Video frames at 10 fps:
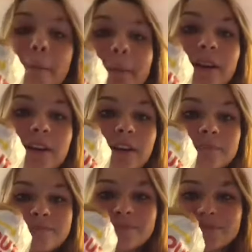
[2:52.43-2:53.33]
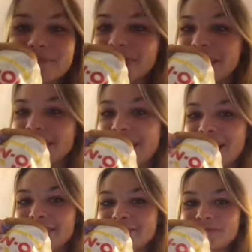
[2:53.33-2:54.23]
but um
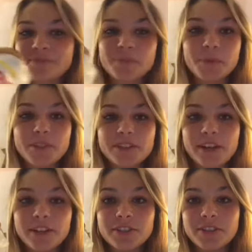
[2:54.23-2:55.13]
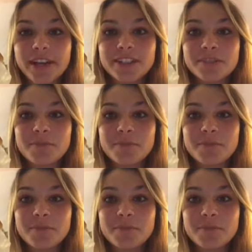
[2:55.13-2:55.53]
yeah we'll talk to you guys